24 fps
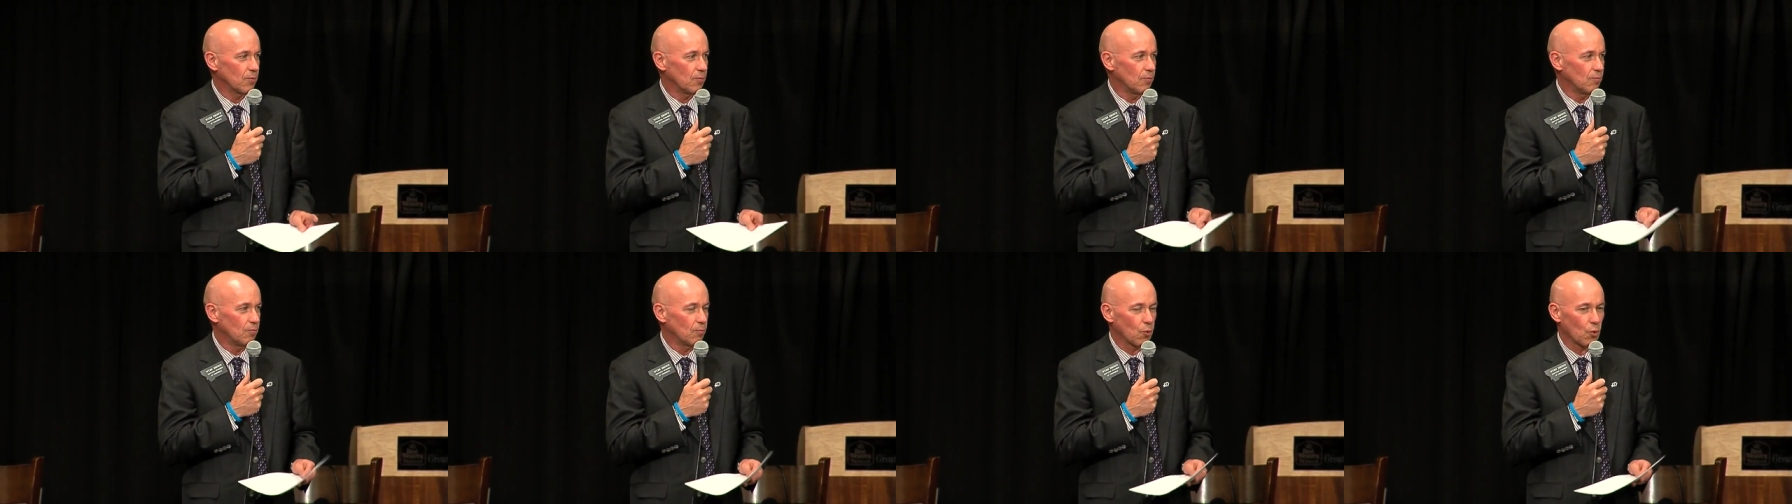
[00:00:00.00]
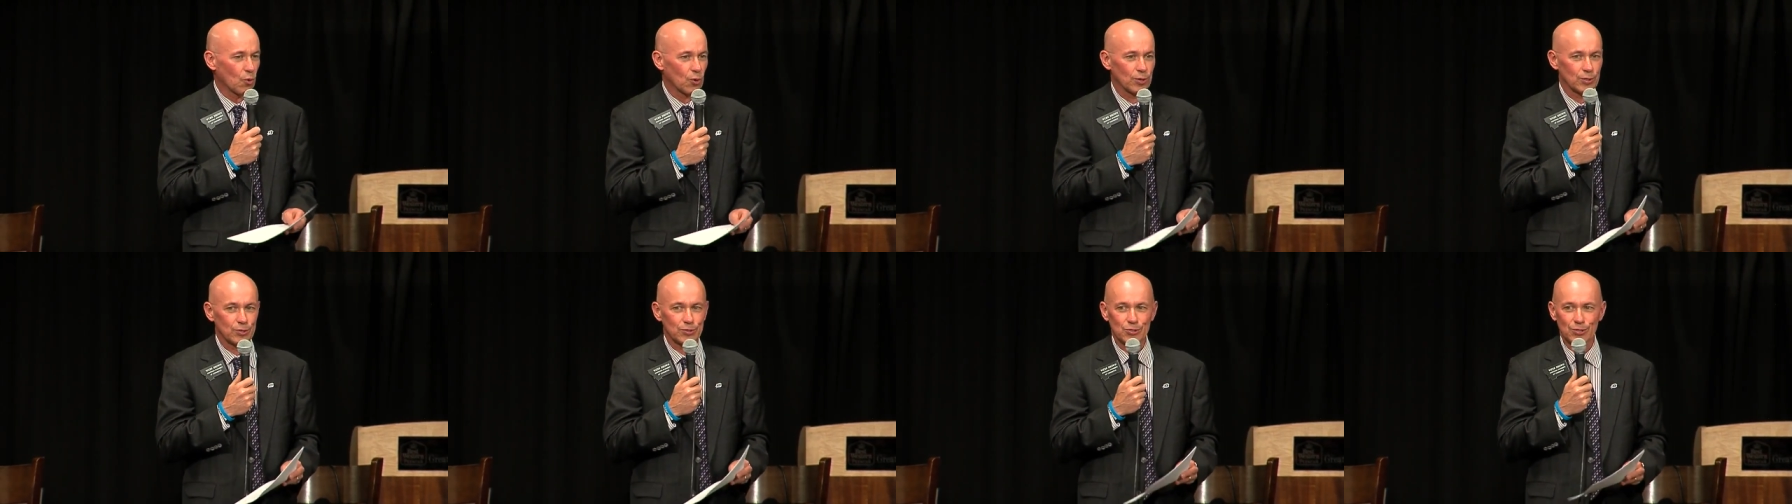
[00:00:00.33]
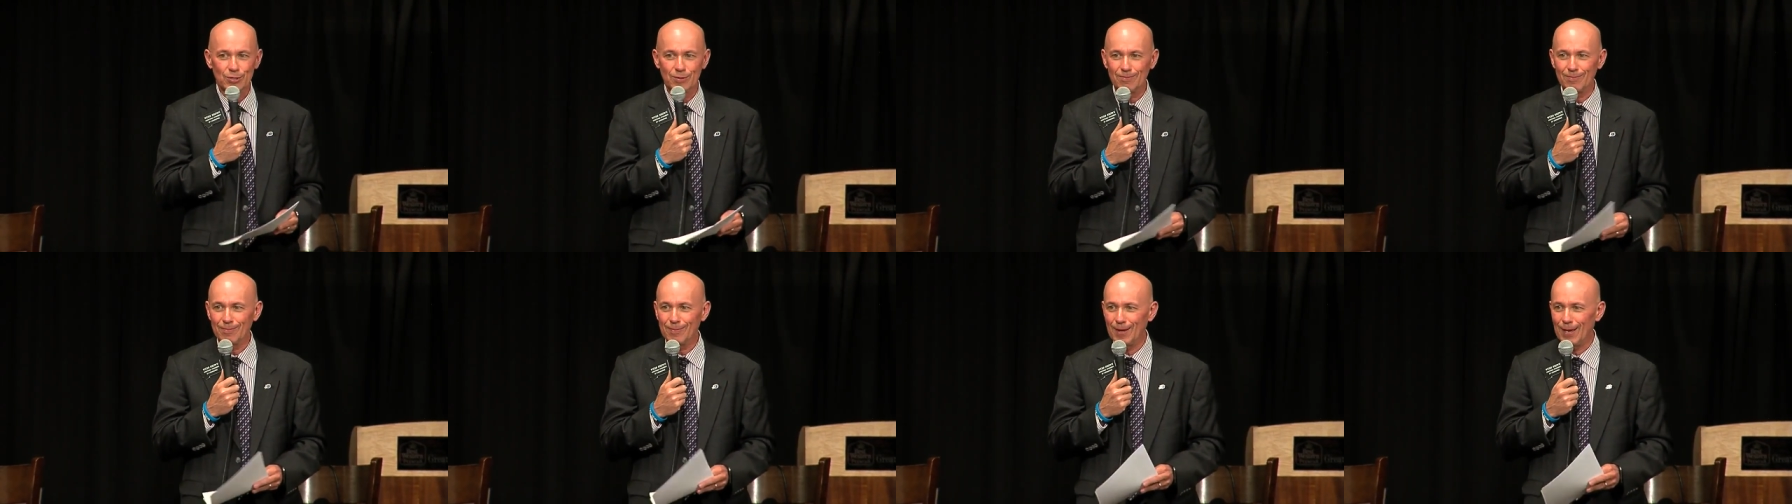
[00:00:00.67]
boards
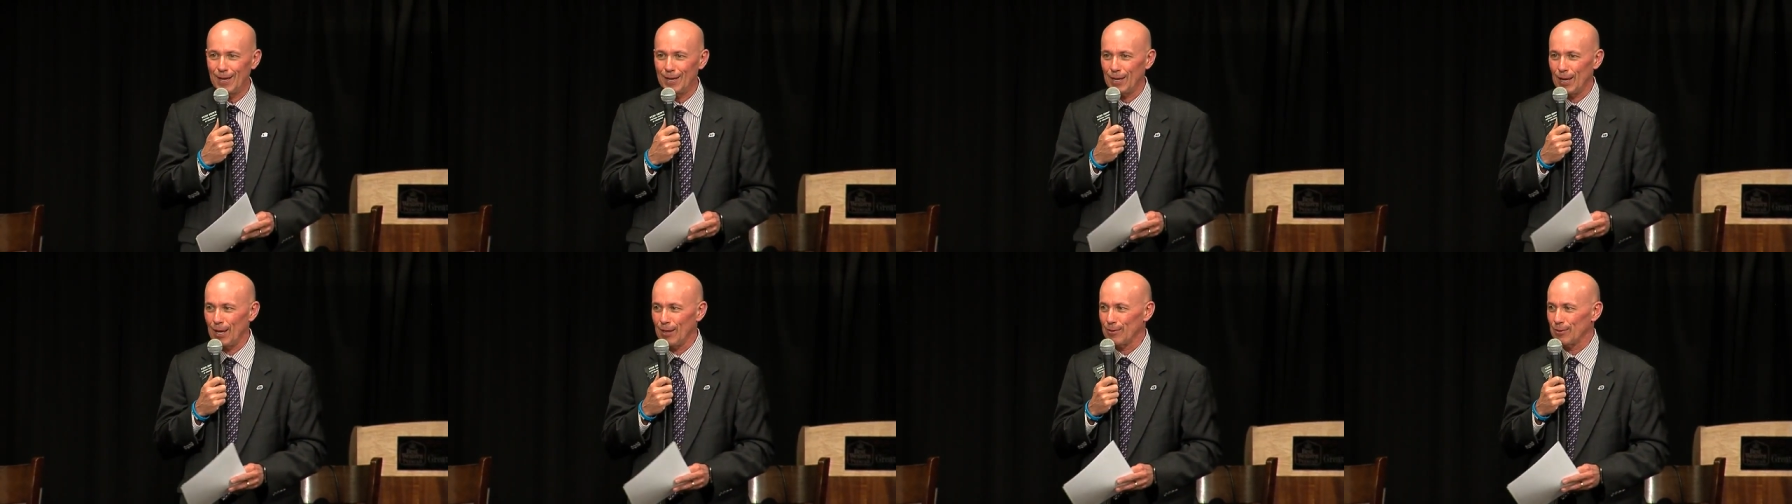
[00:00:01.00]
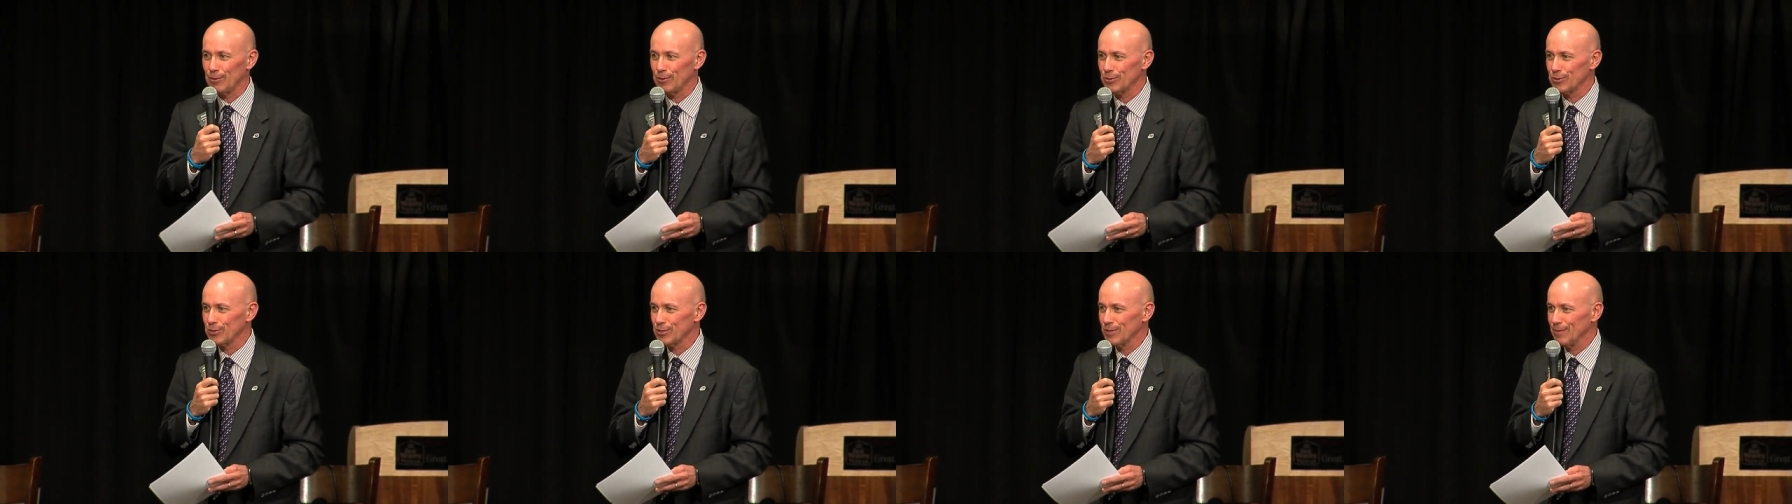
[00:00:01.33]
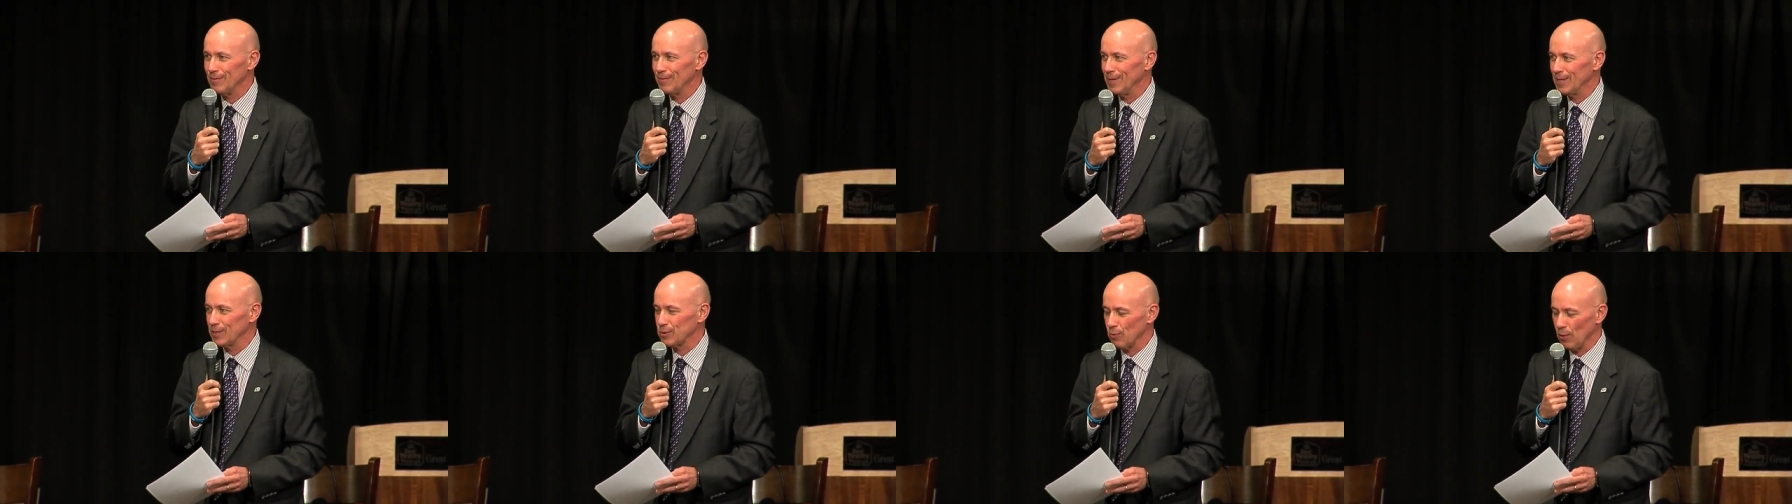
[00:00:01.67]
and others
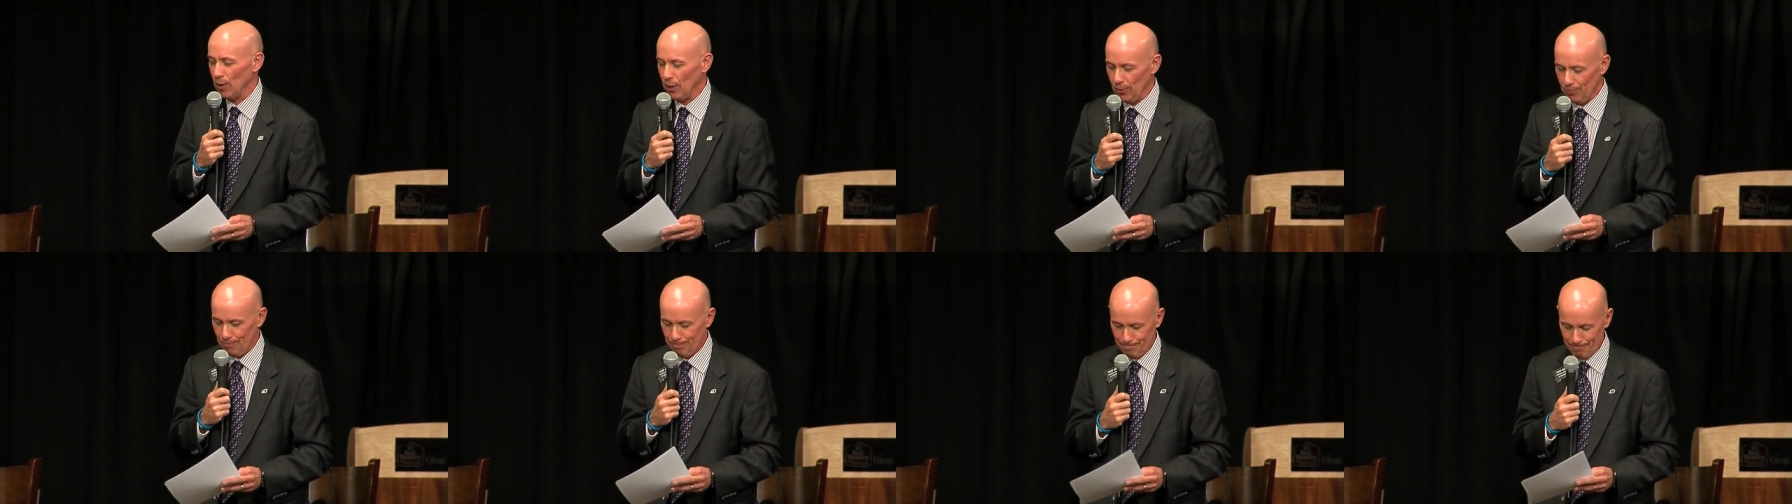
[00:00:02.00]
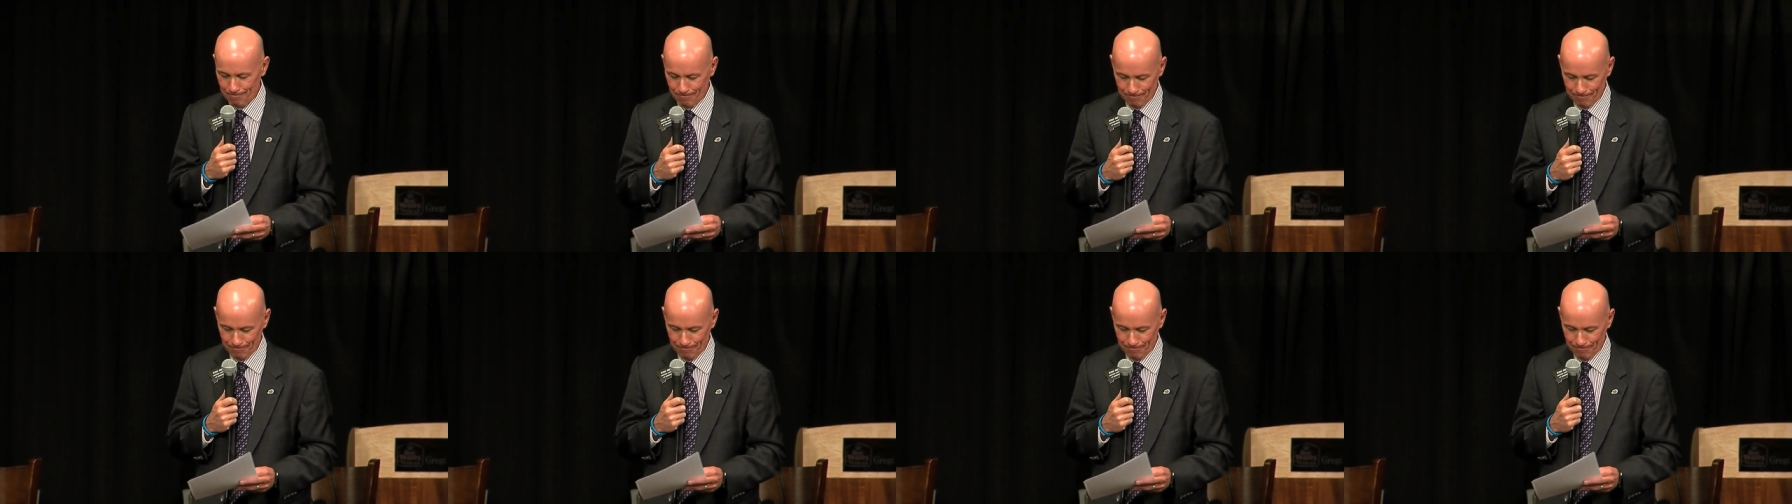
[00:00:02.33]
as well.